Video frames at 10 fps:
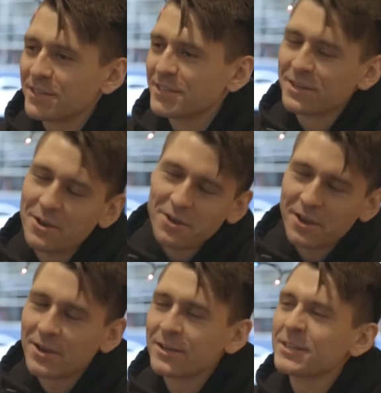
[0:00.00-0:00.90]
He's like, okay,
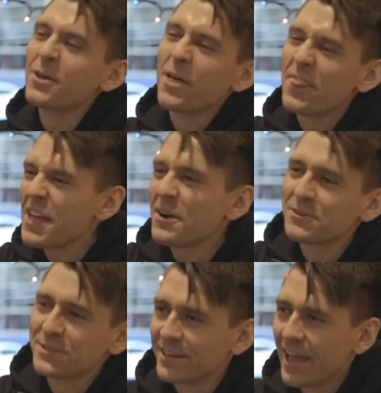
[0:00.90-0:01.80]
and I said, no,
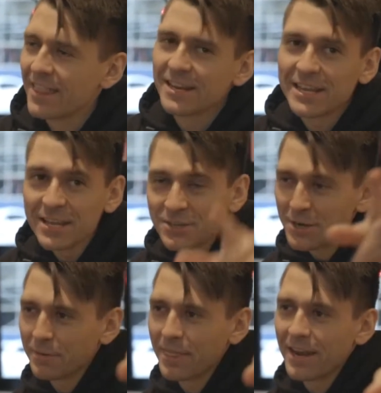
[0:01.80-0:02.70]
$1,000. And then he
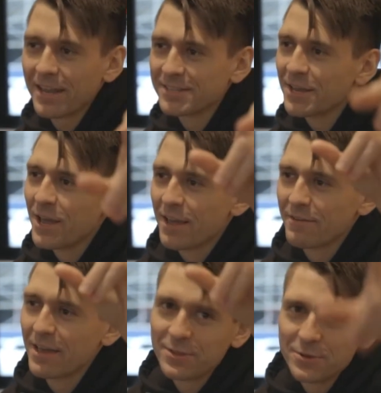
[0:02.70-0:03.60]
interpreted that as, if
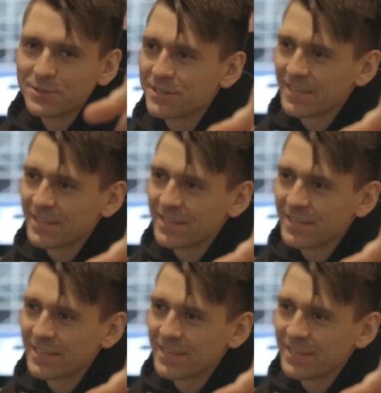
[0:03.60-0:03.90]
I lose this